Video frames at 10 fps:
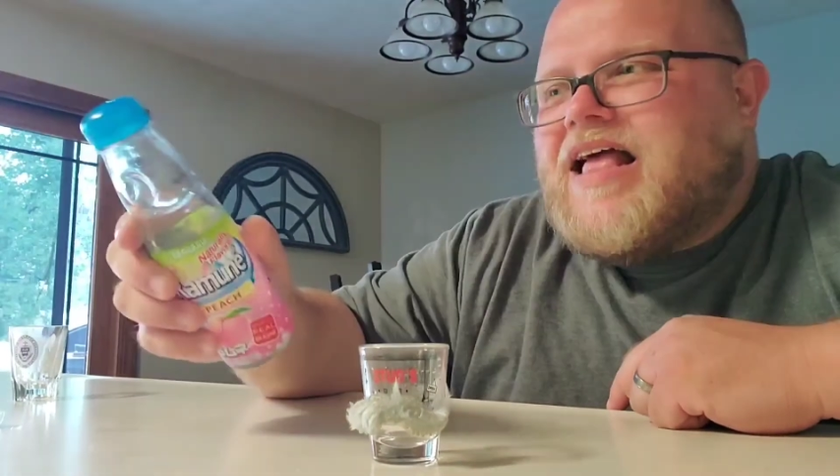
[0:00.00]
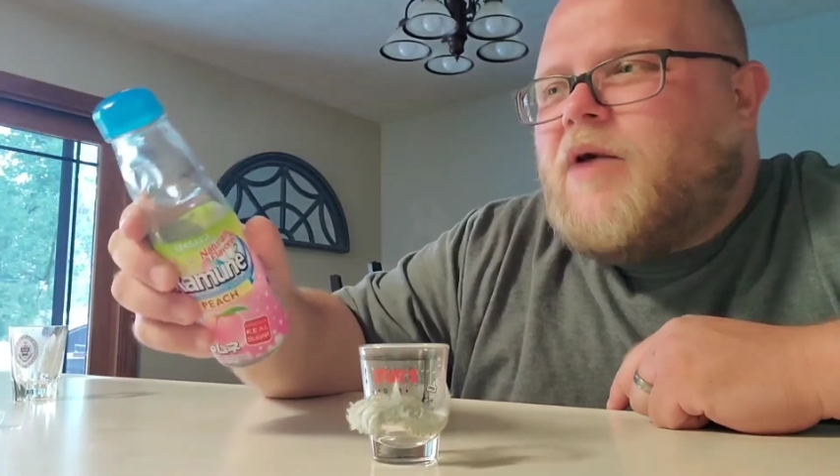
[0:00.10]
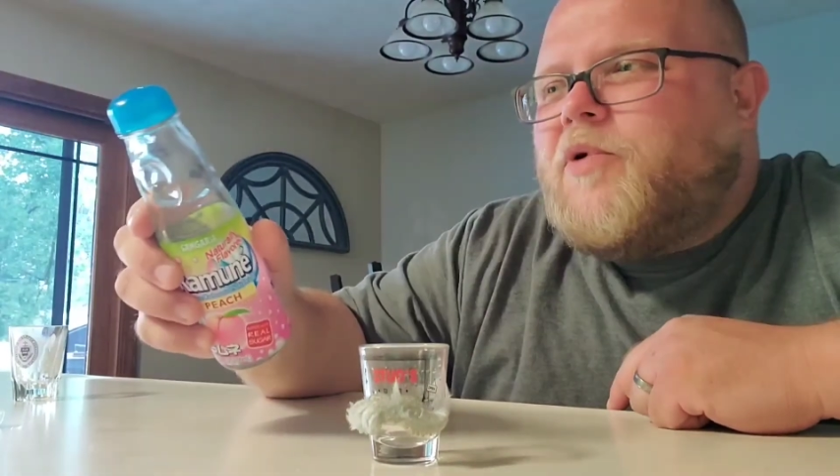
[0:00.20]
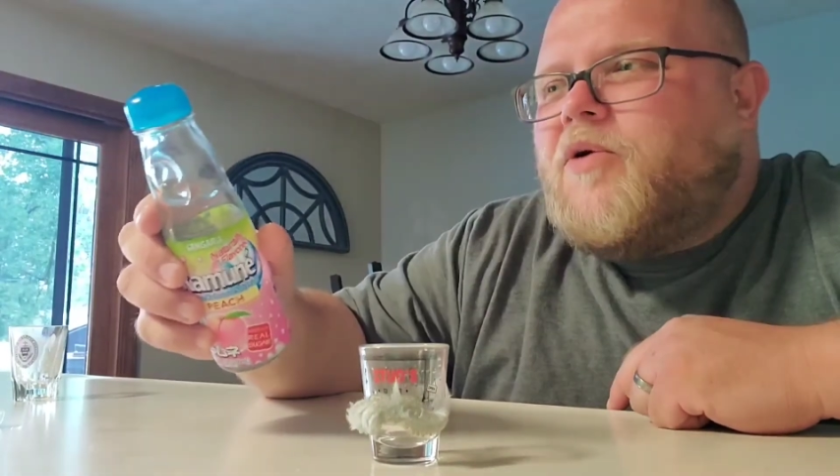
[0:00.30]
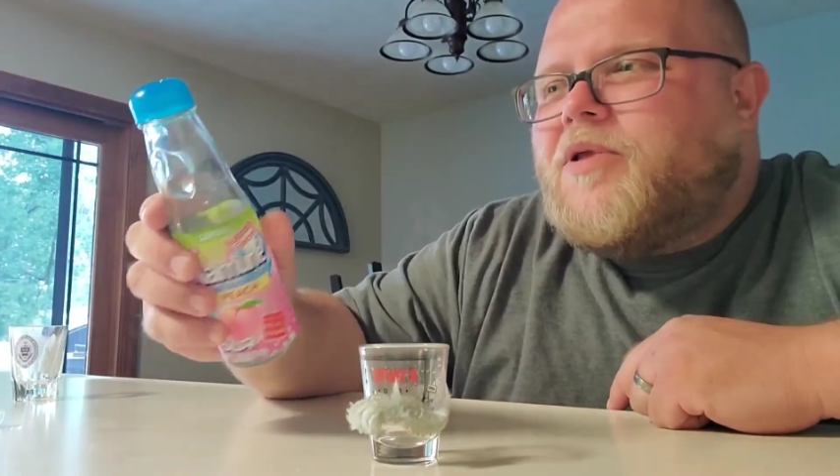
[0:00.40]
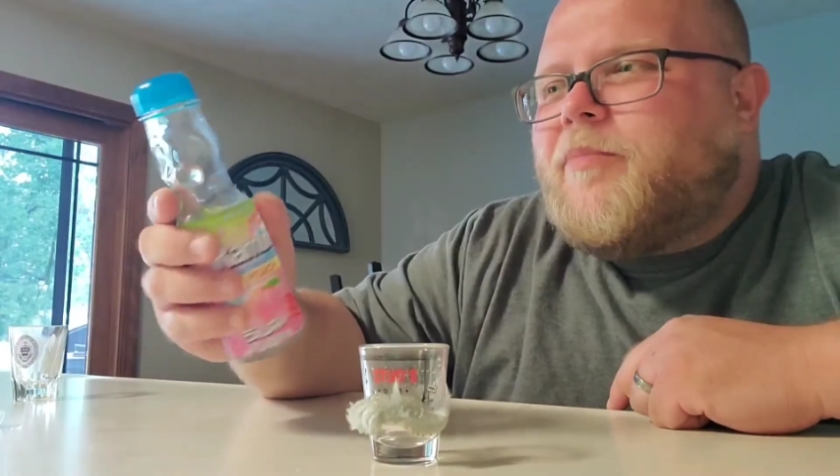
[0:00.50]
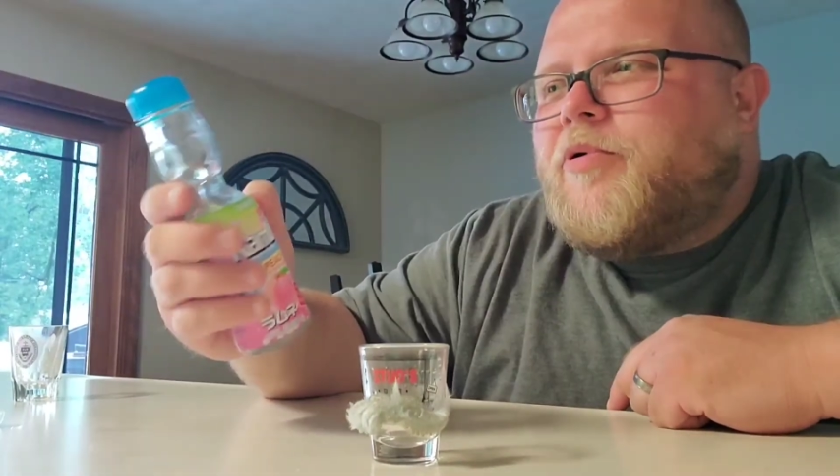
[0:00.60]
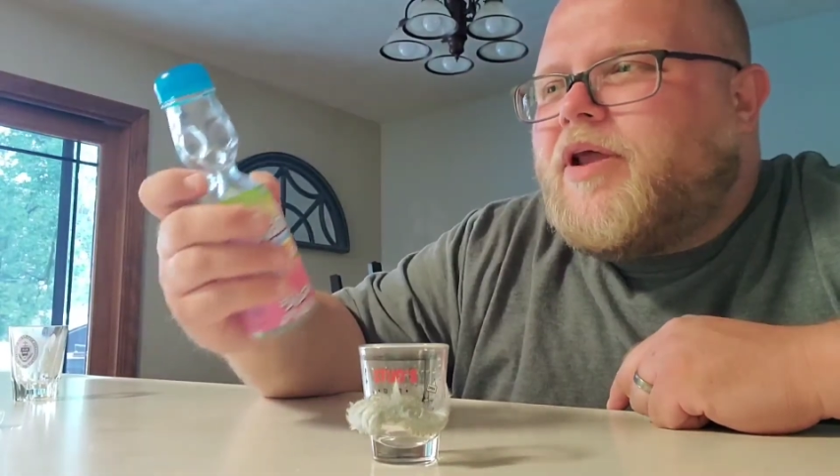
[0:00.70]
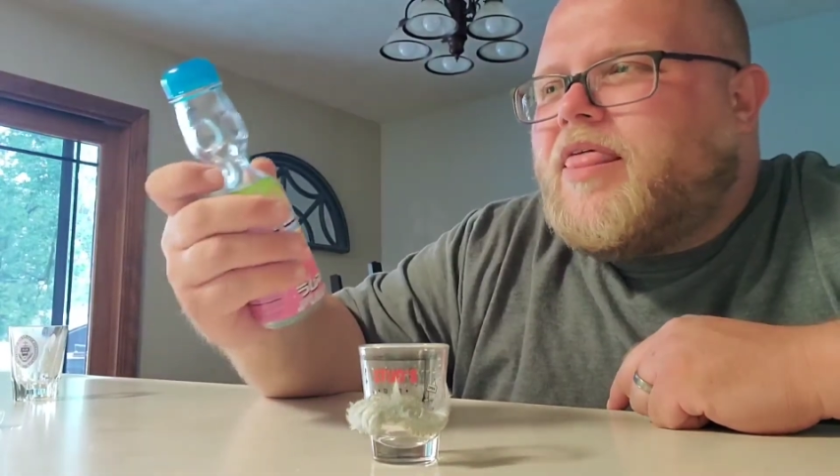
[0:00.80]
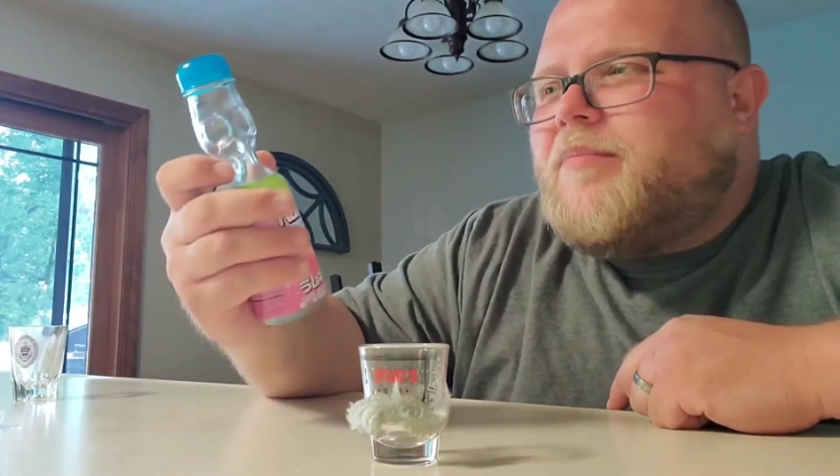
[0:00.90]
I wonder what the
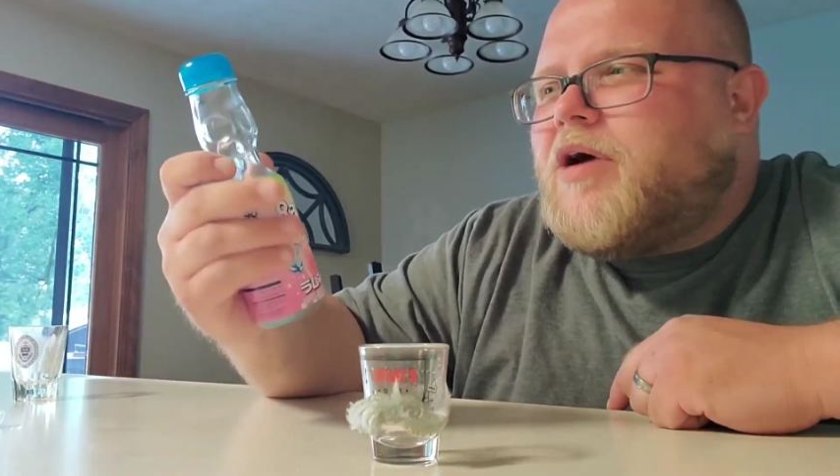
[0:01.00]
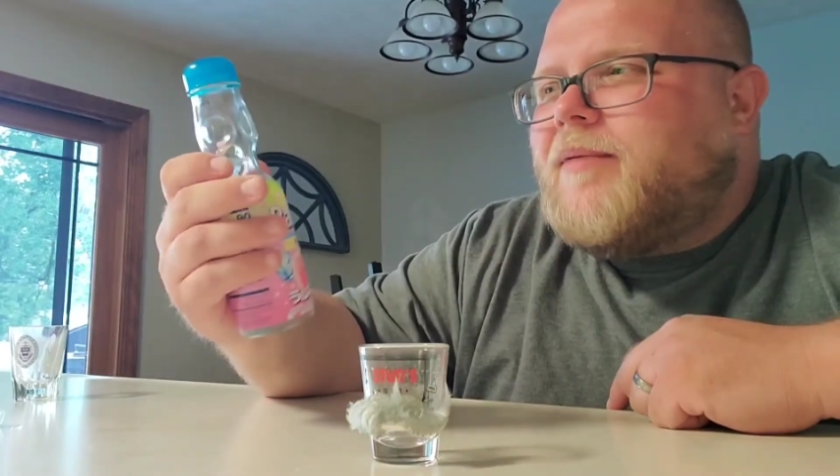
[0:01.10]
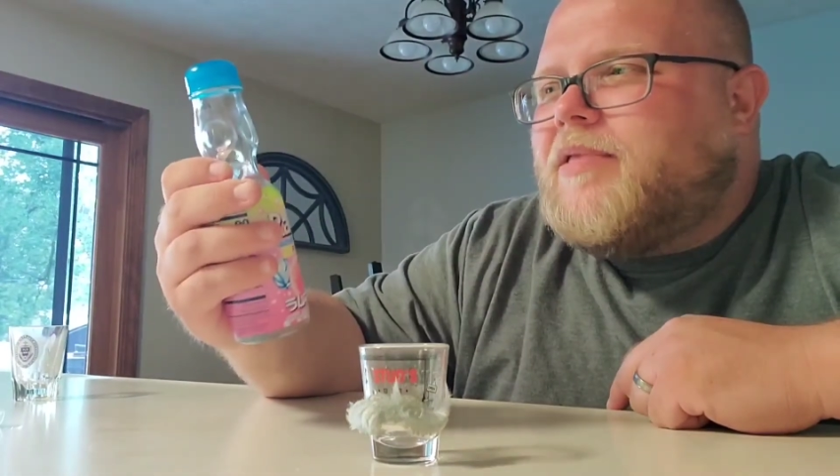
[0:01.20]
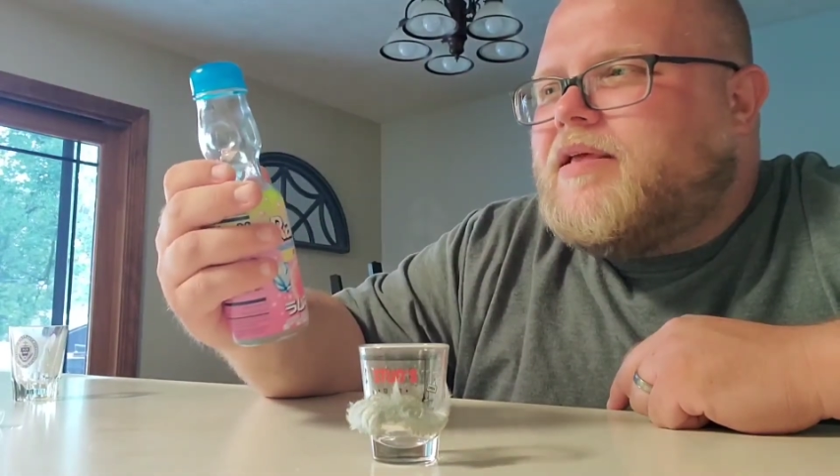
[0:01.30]
point of the marble